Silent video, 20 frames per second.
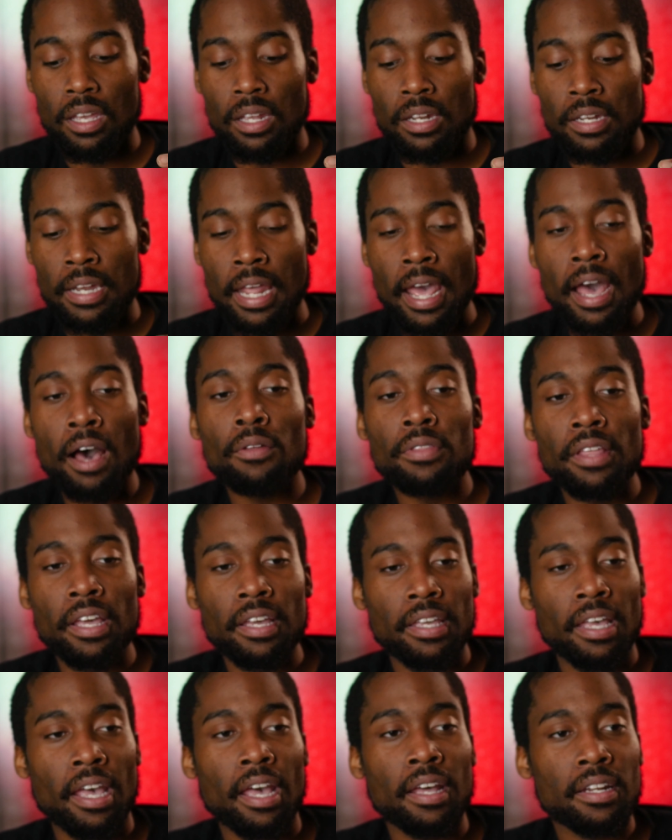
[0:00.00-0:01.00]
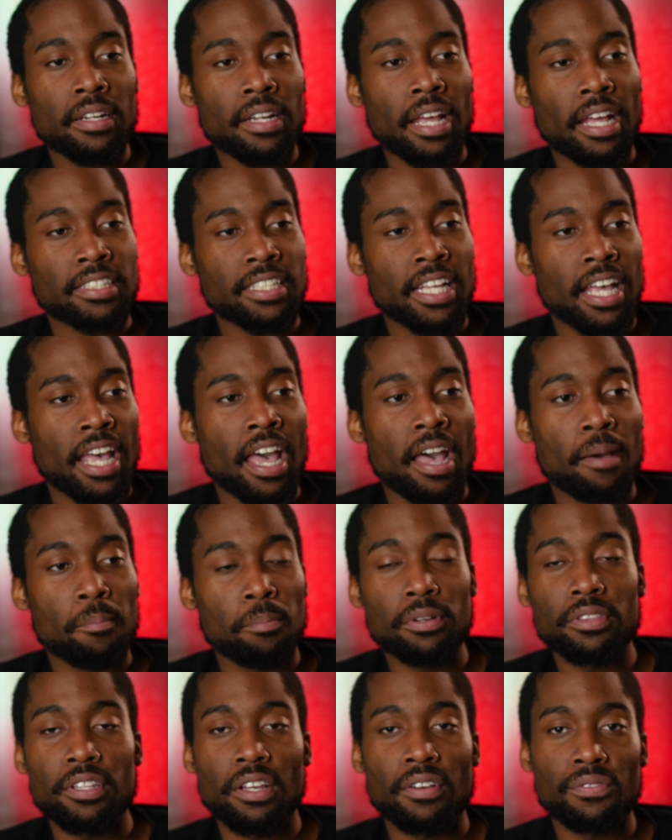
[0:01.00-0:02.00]
now that Canon has
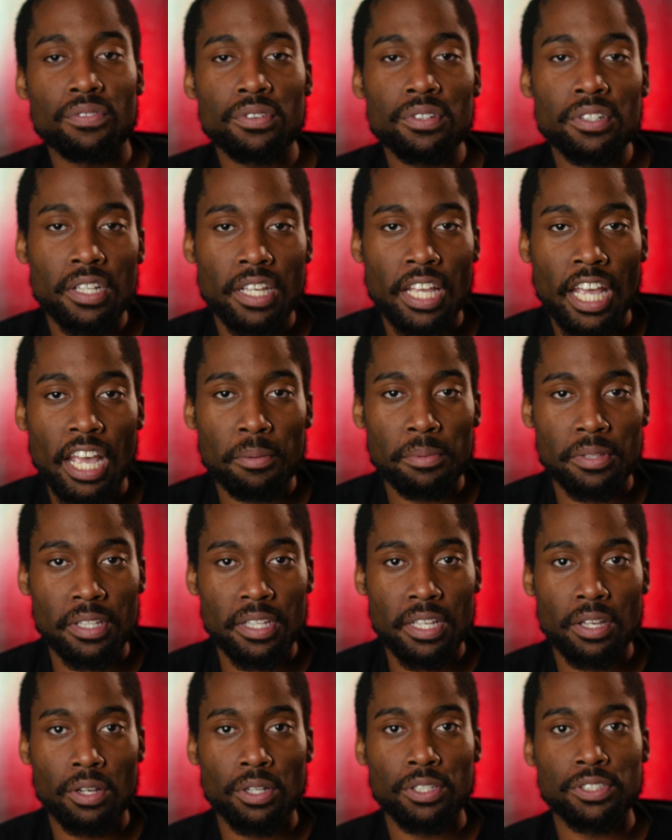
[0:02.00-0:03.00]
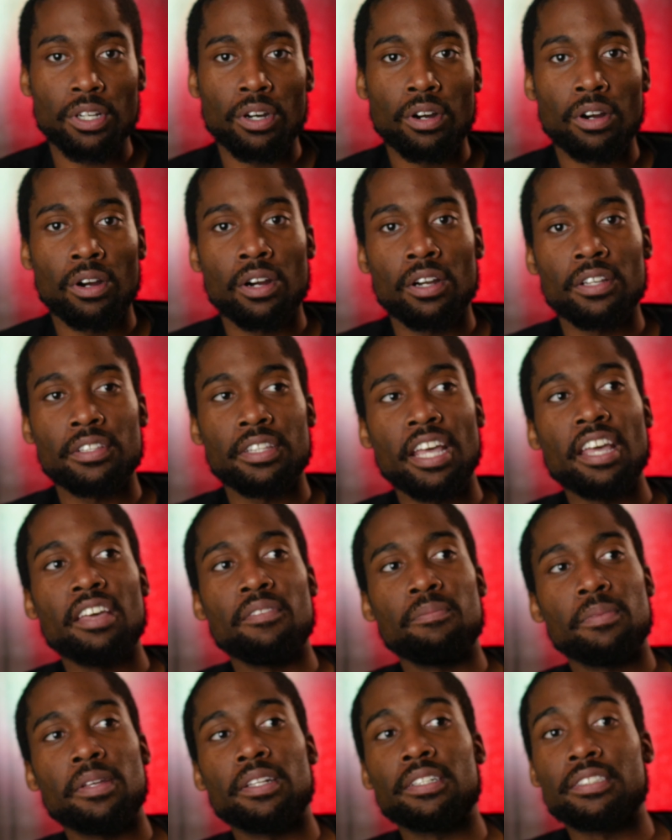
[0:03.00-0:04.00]
put their foot in the game with the Eos-R,
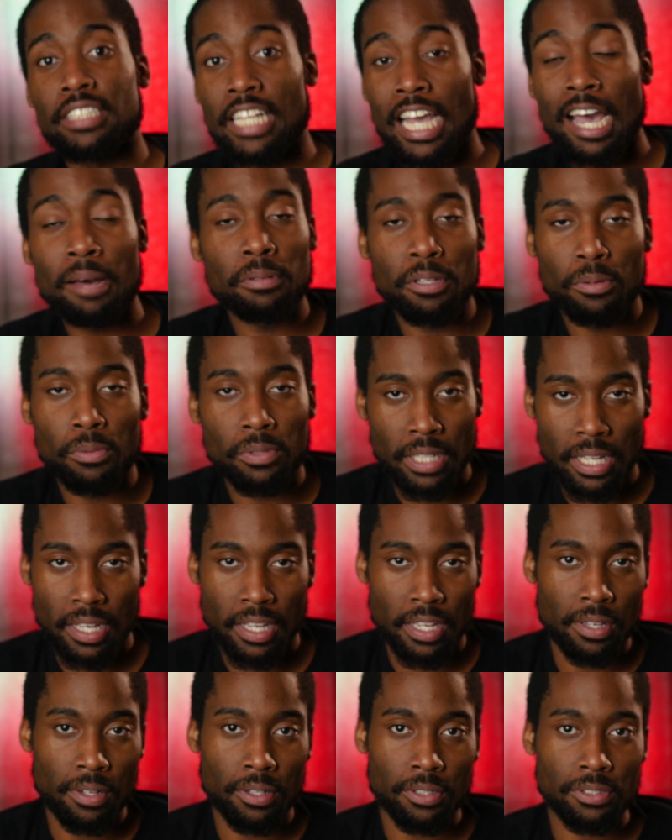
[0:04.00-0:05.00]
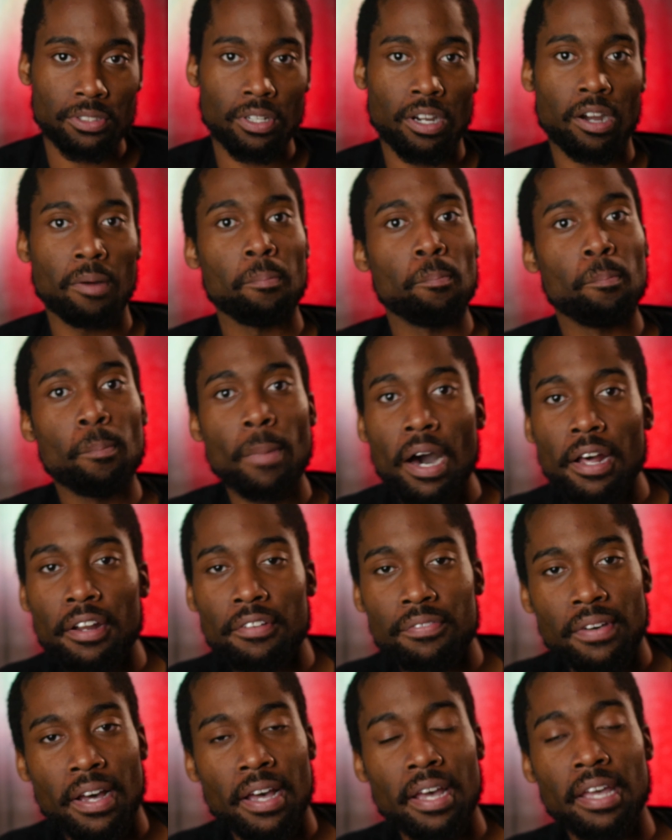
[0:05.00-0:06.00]
they've been dabbling with that Eos-R,
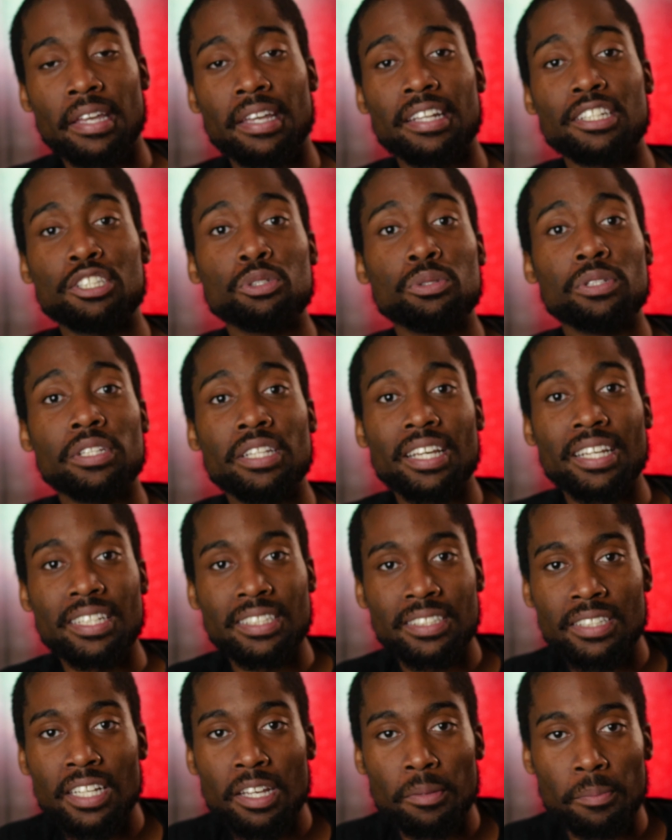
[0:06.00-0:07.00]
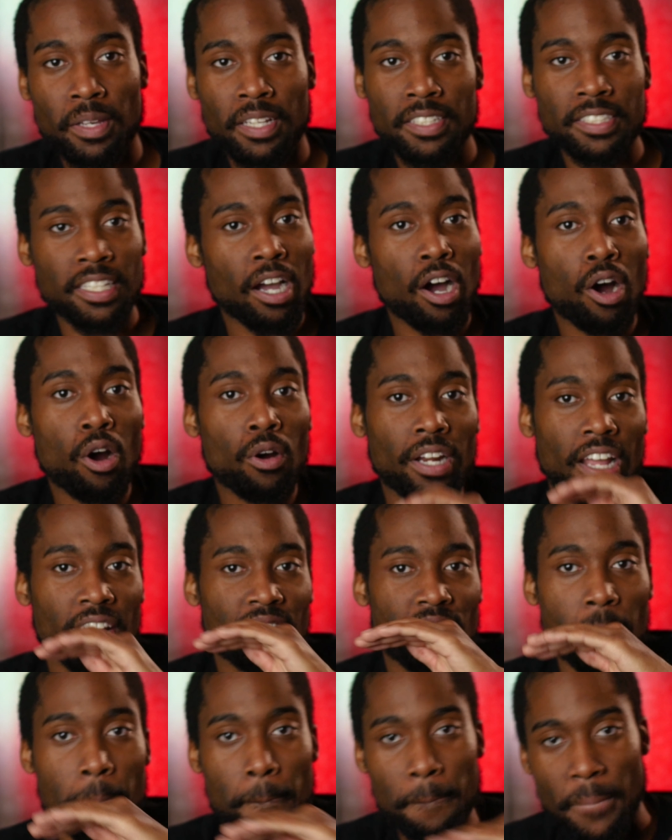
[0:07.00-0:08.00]
modifying it to the extent, because they already have
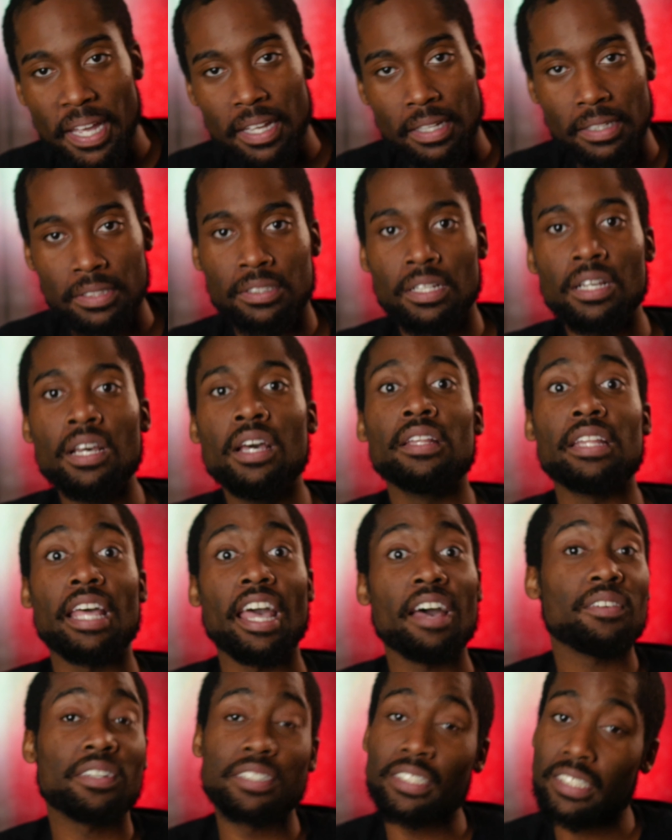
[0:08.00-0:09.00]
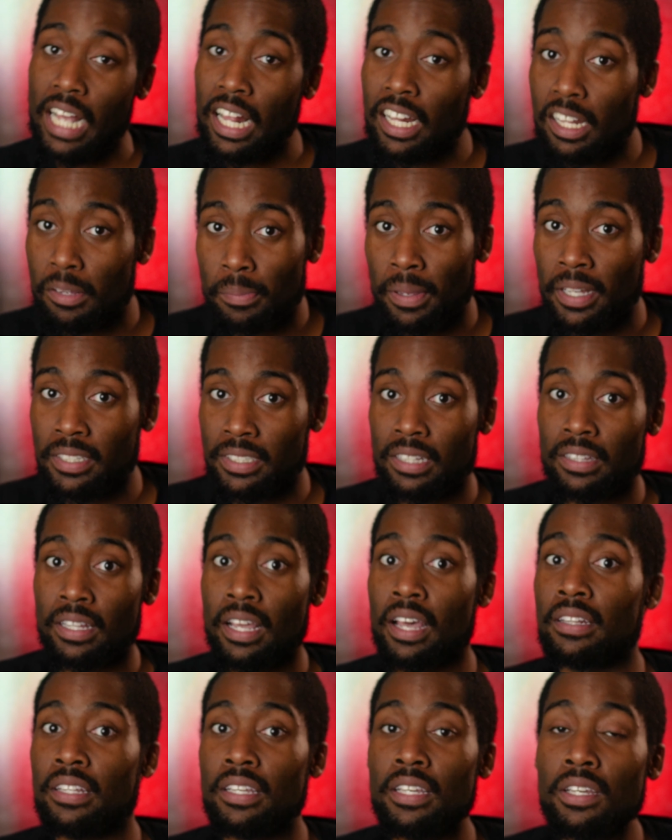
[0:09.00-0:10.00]
a base. They have a solid base at
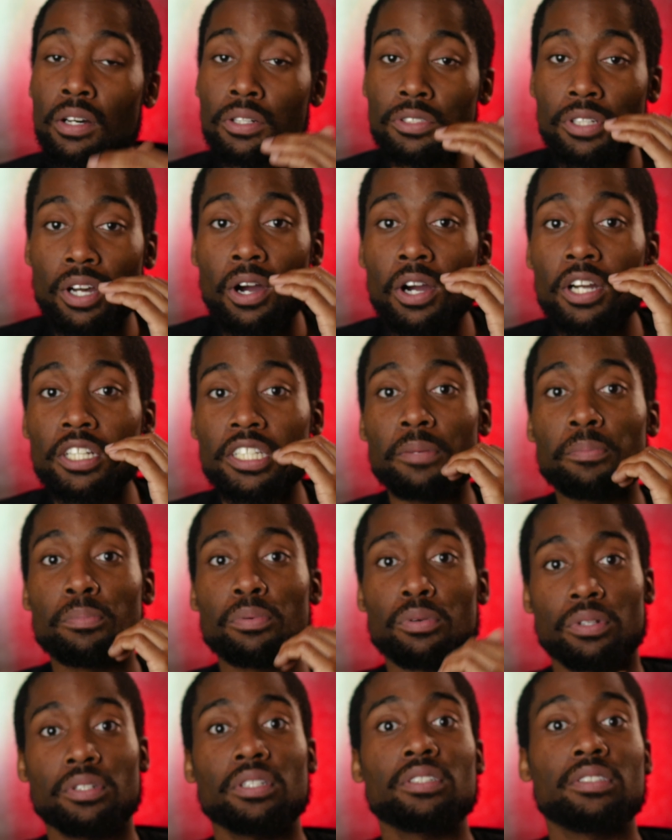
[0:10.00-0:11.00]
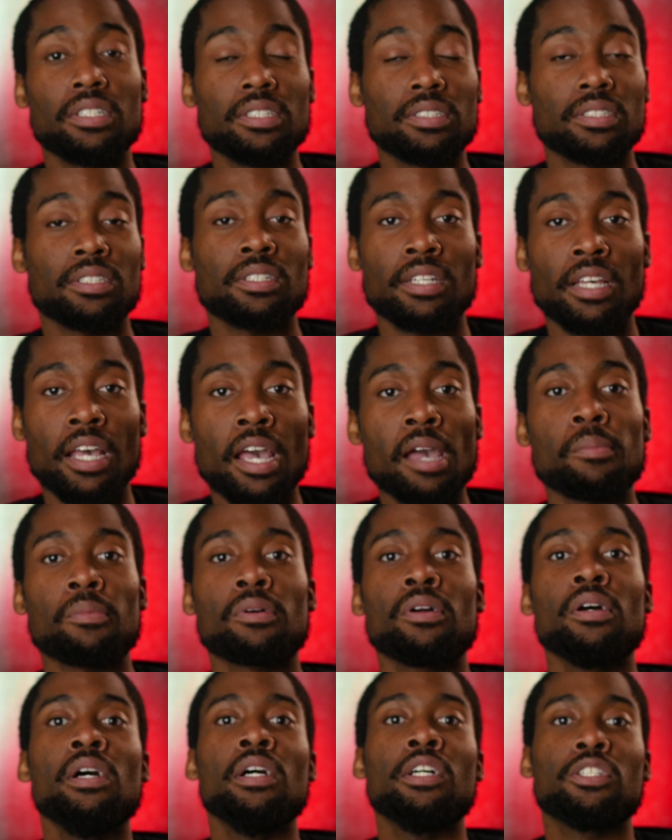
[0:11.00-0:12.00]
that. The Eos-R is a pretty decent camera,
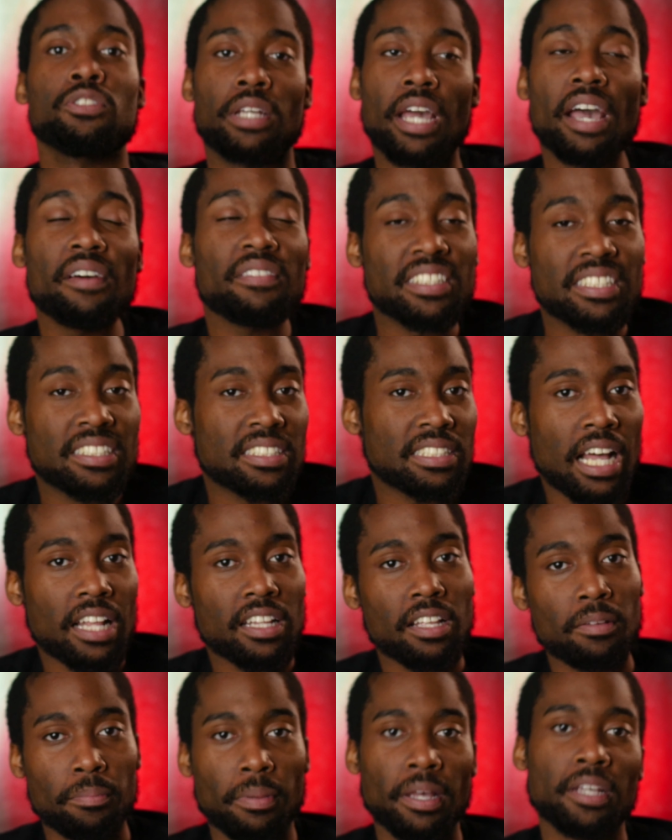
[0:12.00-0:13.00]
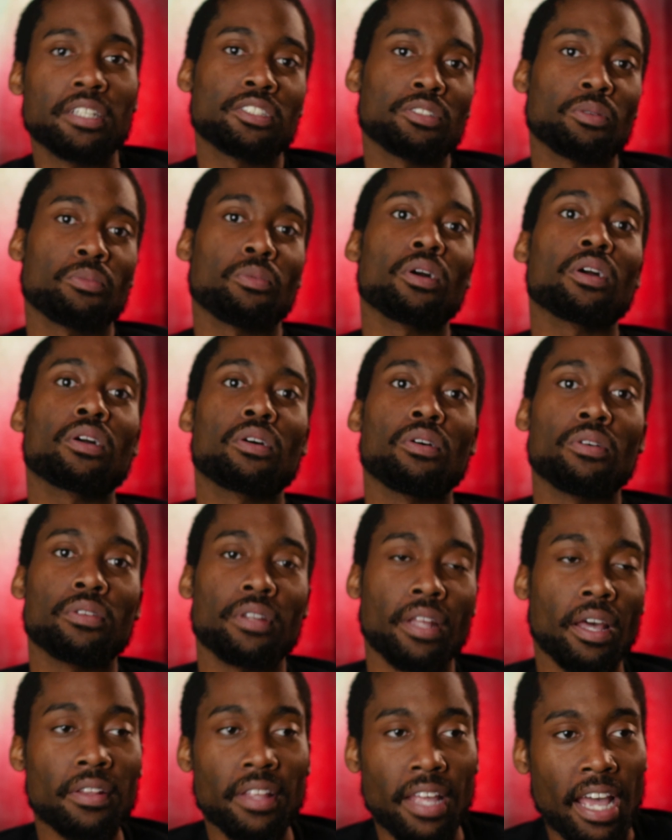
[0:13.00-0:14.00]
so they have a solid base to work on.
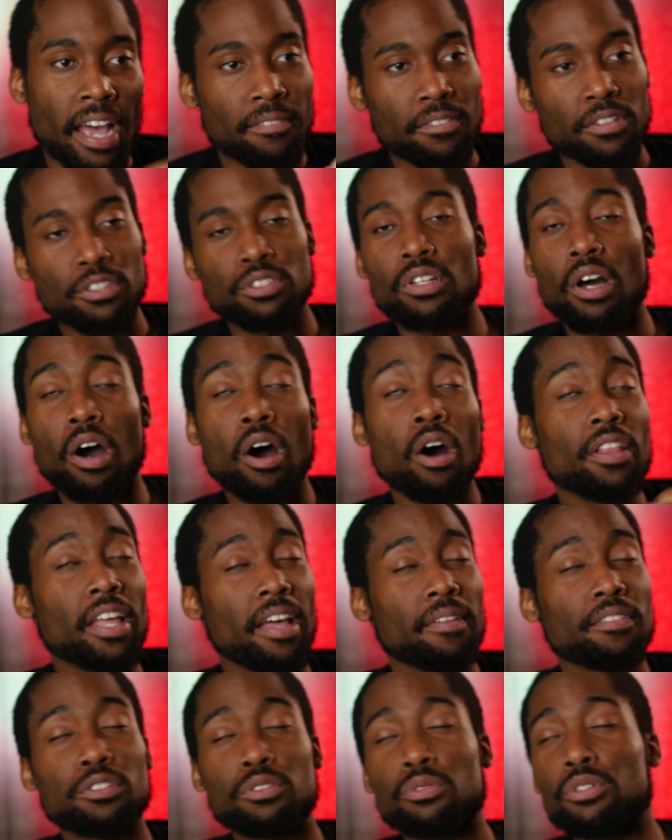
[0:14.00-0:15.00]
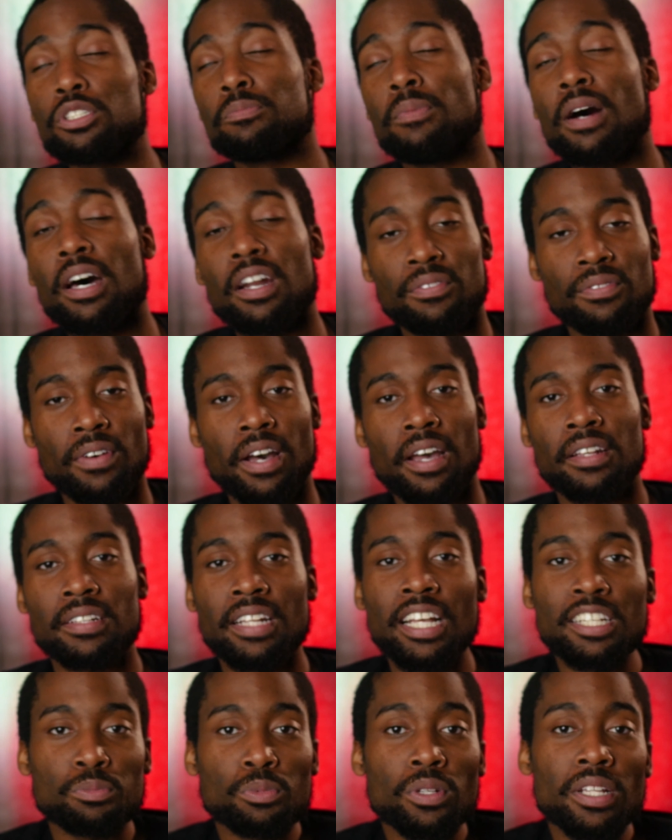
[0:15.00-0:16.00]
Now they have to, all they have to do is modify it.
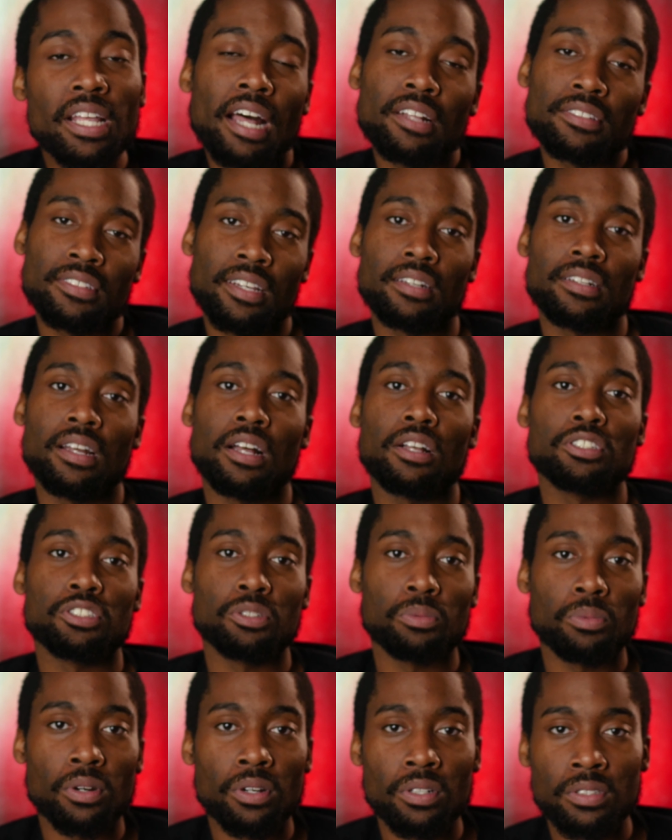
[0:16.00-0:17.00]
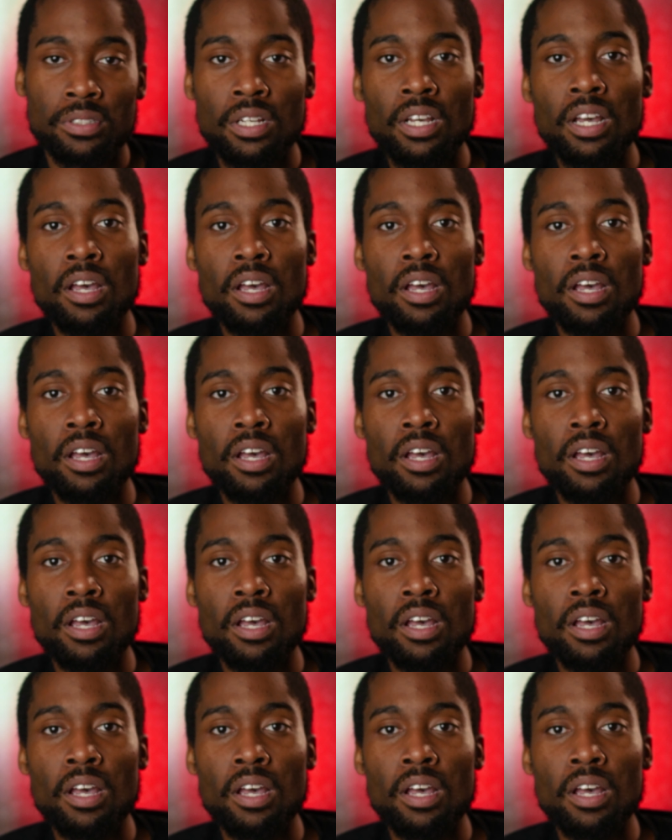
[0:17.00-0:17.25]
That's really how technology works.